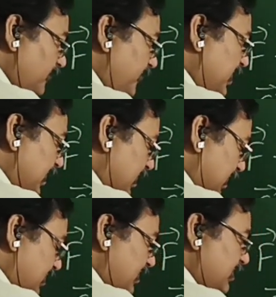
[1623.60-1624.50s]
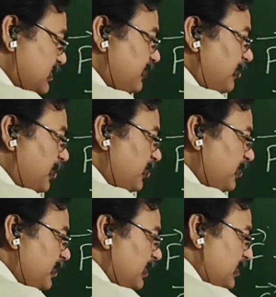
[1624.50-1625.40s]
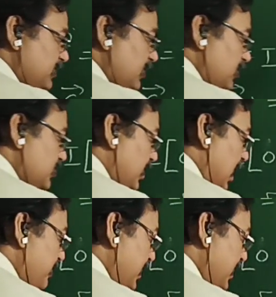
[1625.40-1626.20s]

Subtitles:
we can write in this form, no? This also can